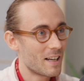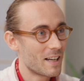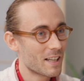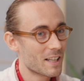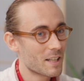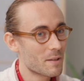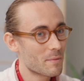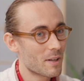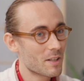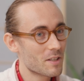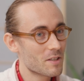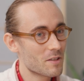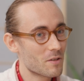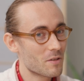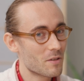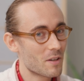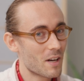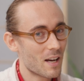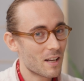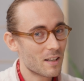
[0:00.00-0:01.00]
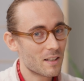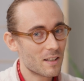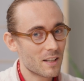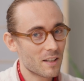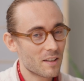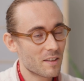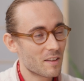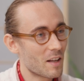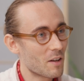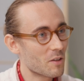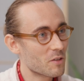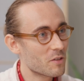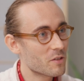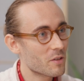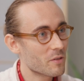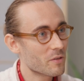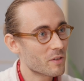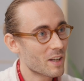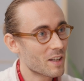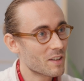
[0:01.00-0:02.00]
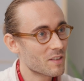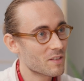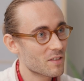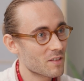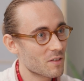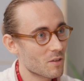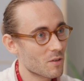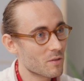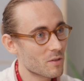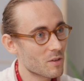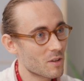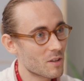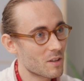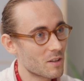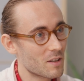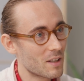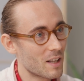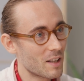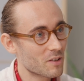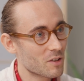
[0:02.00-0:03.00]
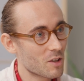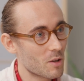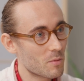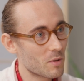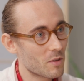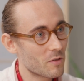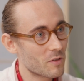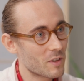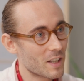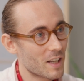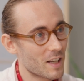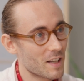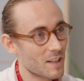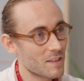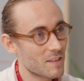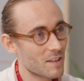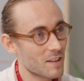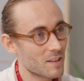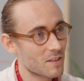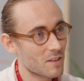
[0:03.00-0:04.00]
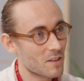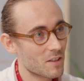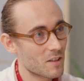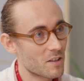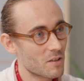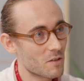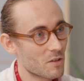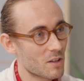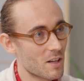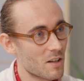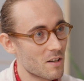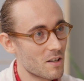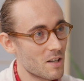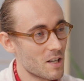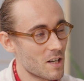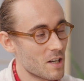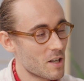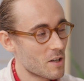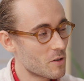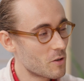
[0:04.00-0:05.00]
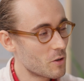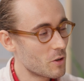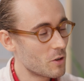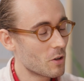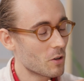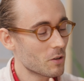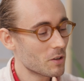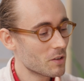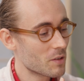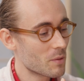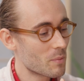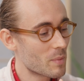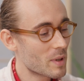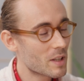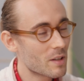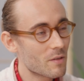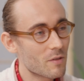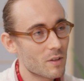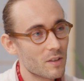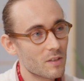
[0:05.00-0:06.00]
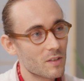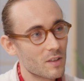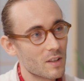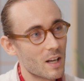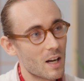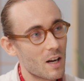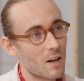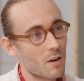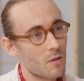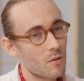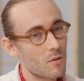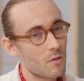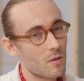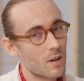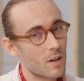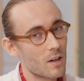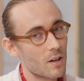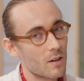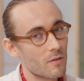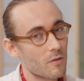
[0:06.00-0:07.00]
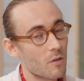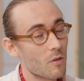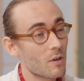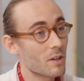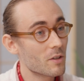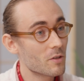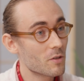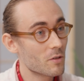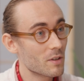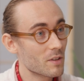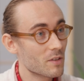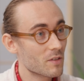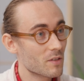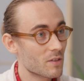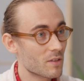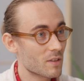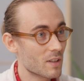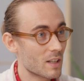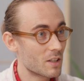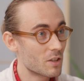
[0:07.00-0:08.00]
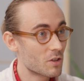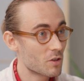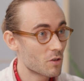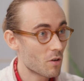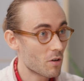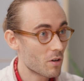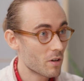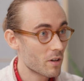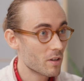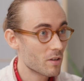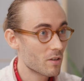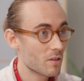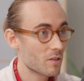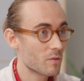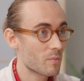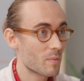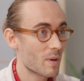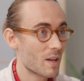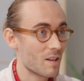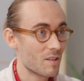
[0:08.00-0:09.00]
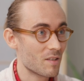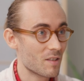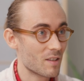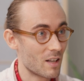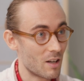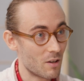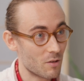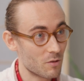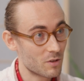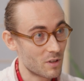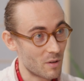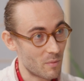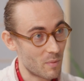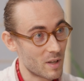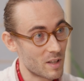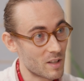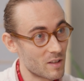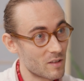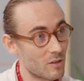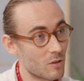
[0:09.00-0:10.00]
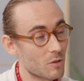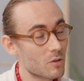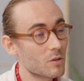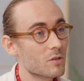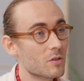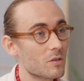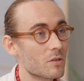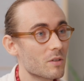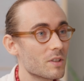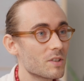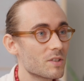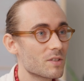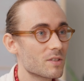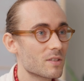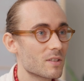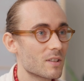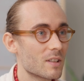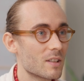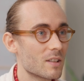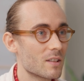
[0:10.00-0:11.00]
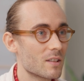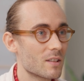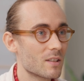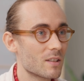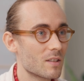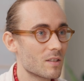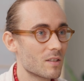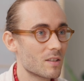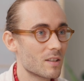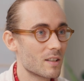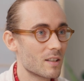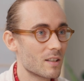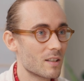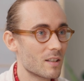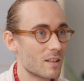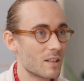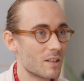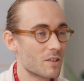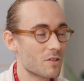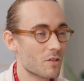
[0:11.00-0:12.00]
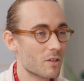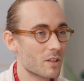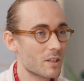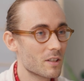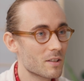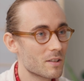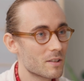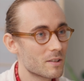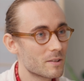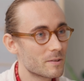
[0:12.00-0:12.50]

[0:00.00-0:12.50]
I can imagine you had like thousands of guests over the last couple of decades at Ryokan. Do you notice a big difference in how foreign tourists enjoy the space and how Japanese local tourists enjoy it?